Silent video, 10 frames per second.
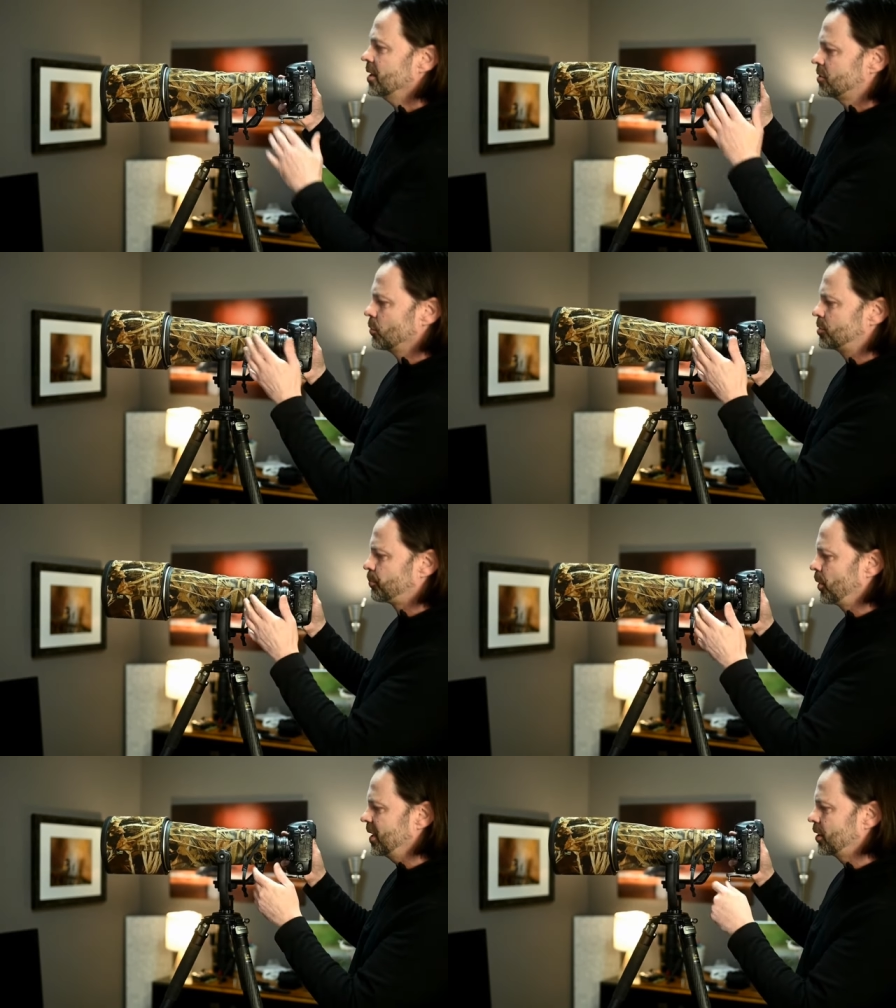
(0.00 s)
So it's
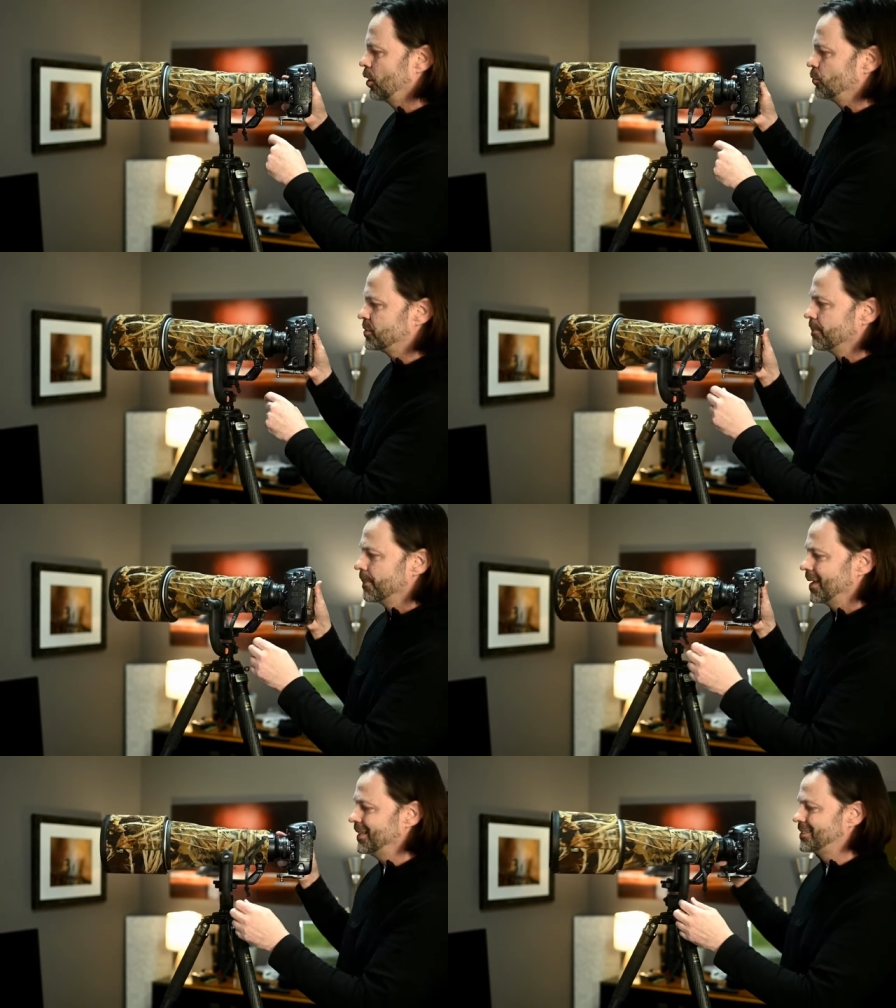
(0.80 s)
pretty close.
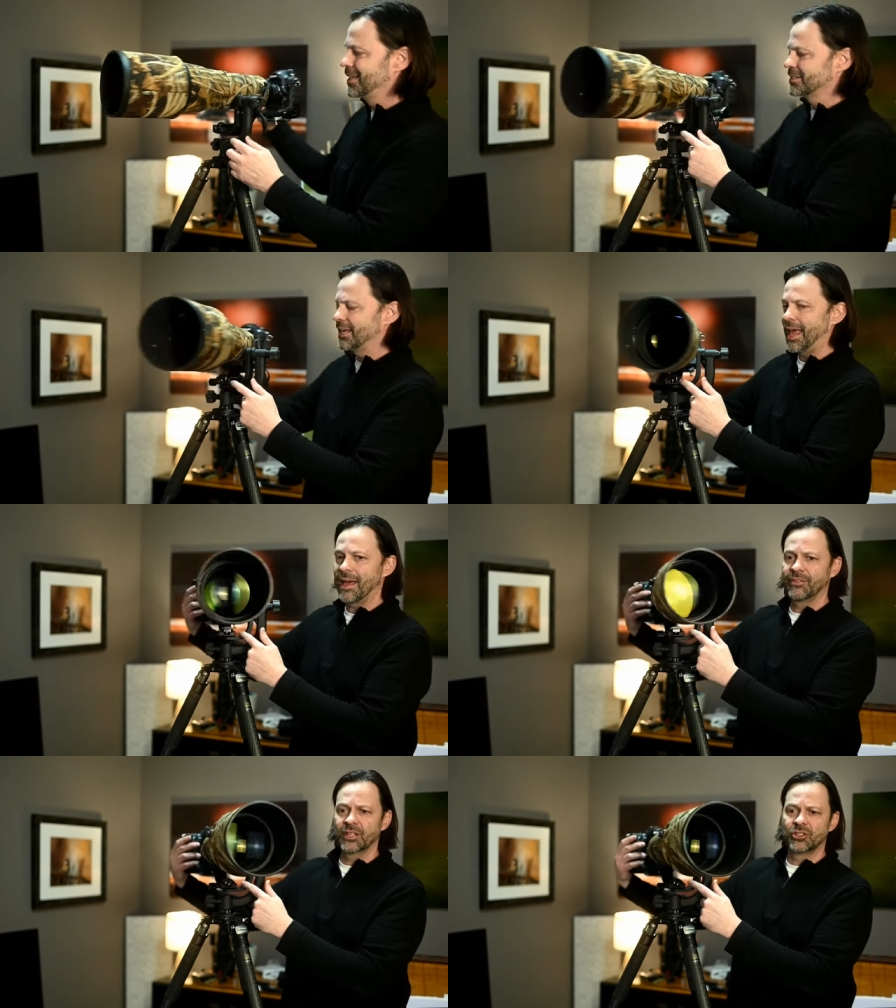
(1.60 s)
It doesn't
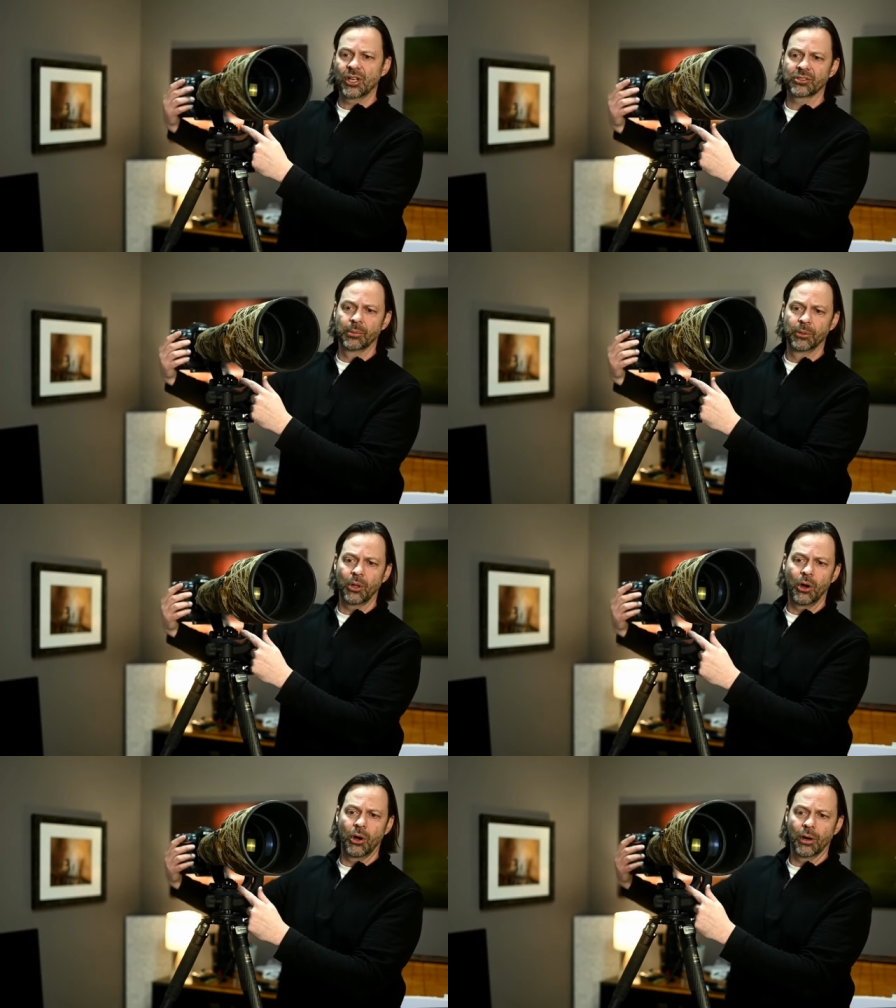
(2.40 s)
have the adjustable
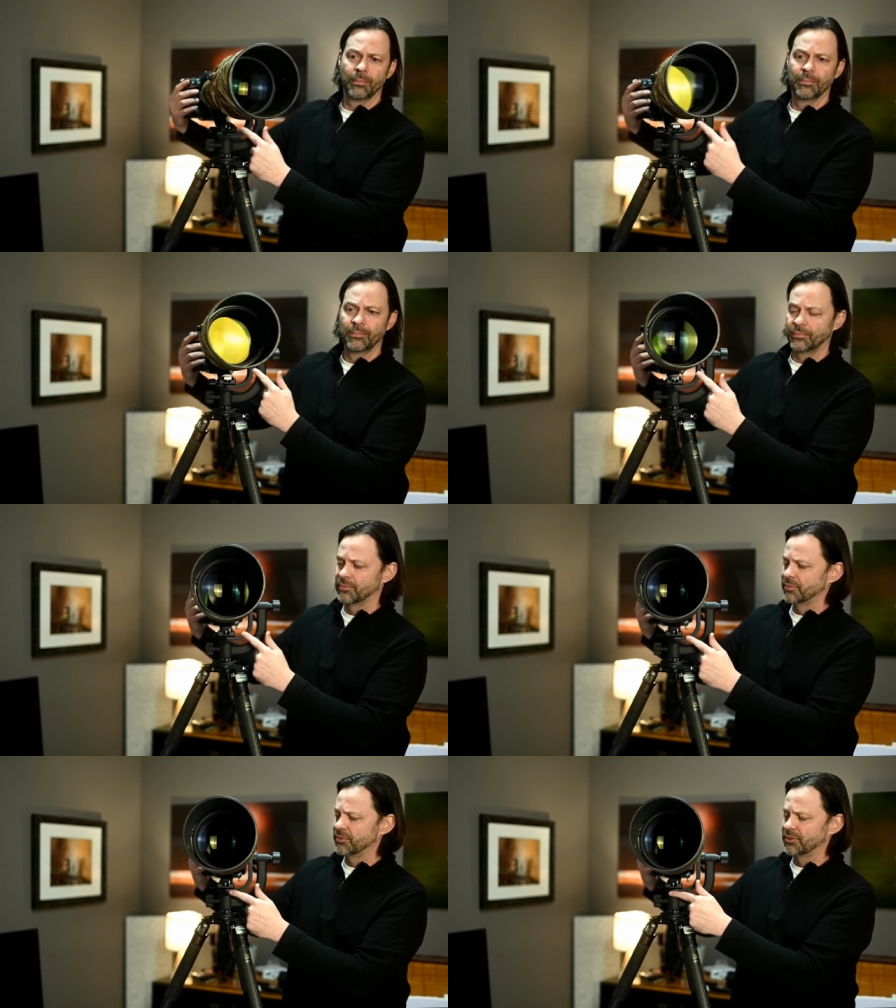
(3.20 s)
arm
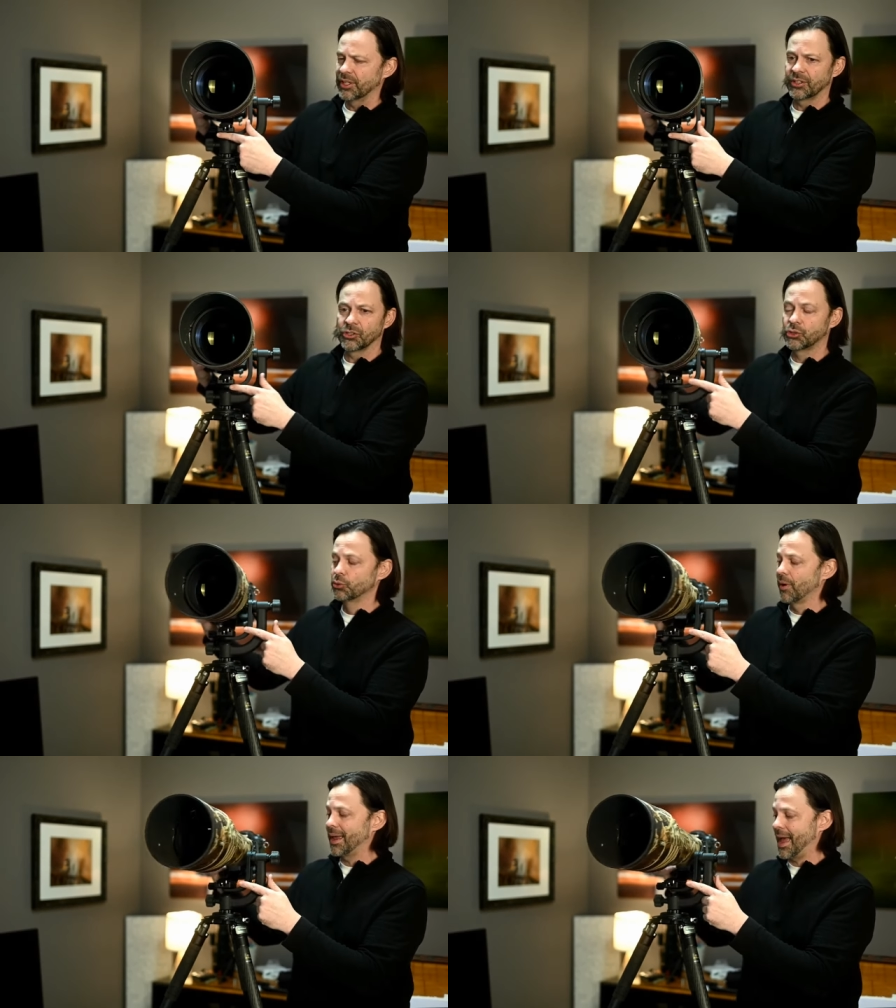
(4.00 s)
that the
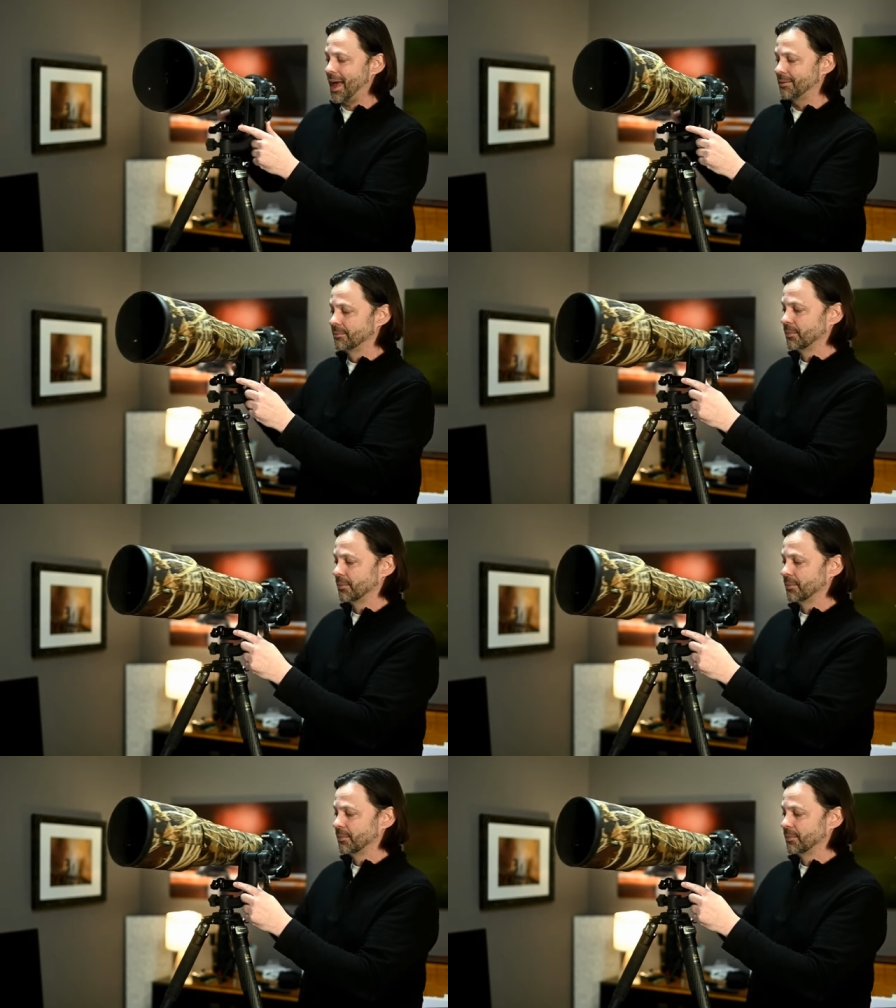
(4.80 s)
Sure had.